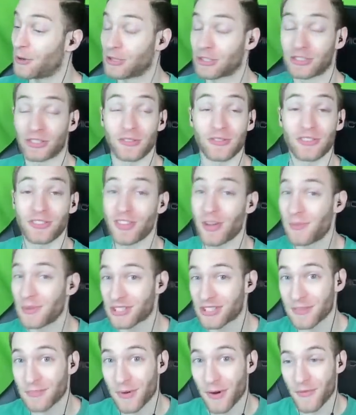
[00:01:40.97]
all showed so
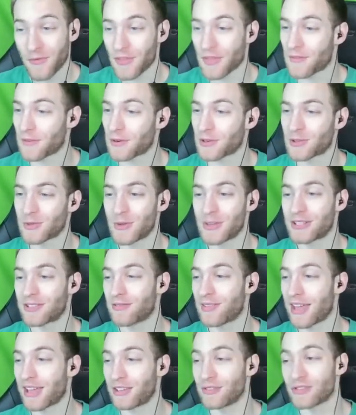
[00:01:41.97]
much support for the first one,
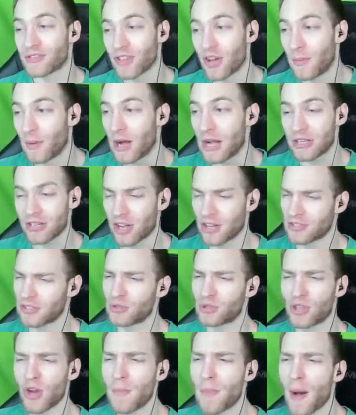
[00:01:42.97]
so thank you so much.
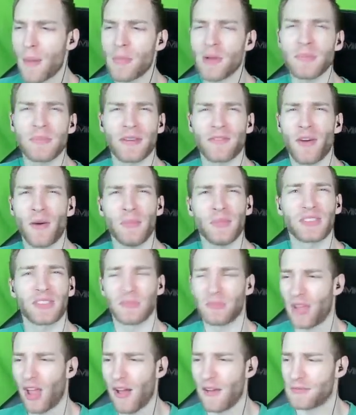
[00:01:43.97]
Also, show Bumble McFumble
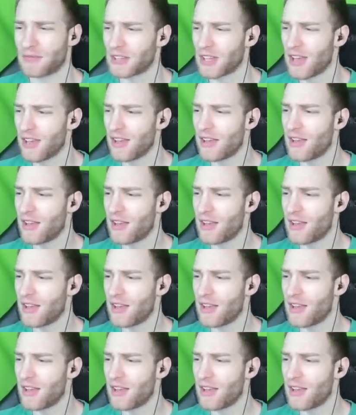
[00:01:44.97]
some loves